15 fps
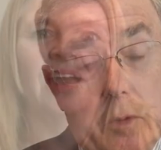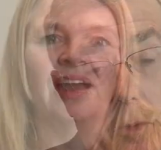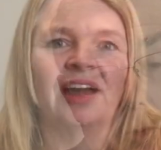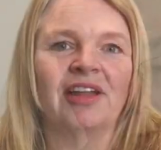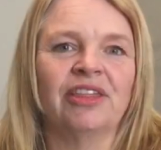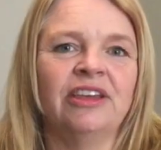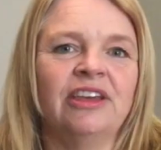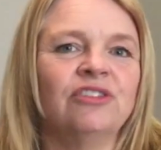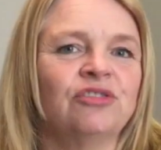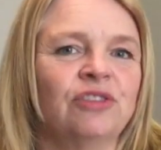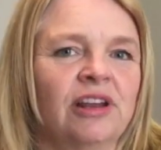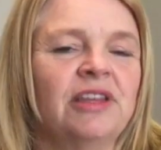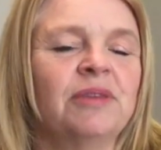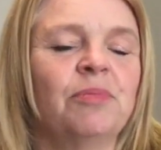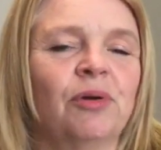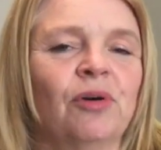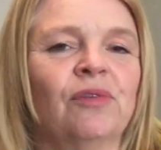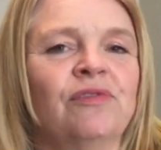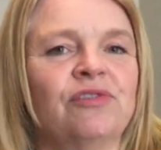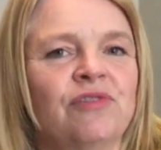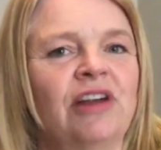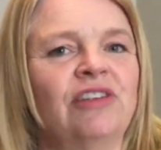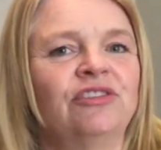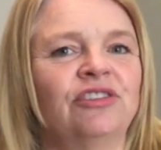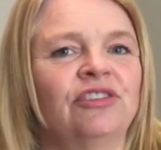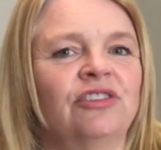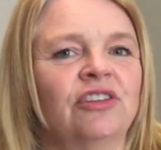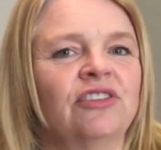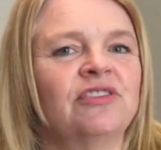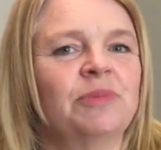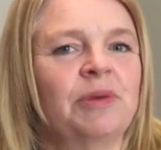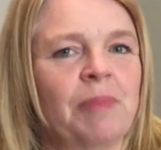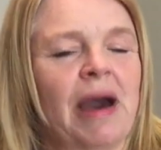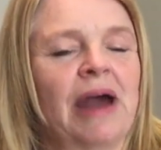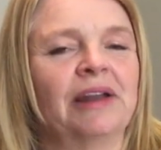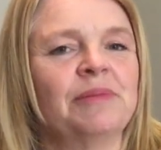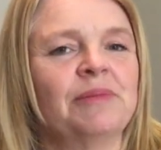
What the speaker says: I think it's really important for registrants to be panel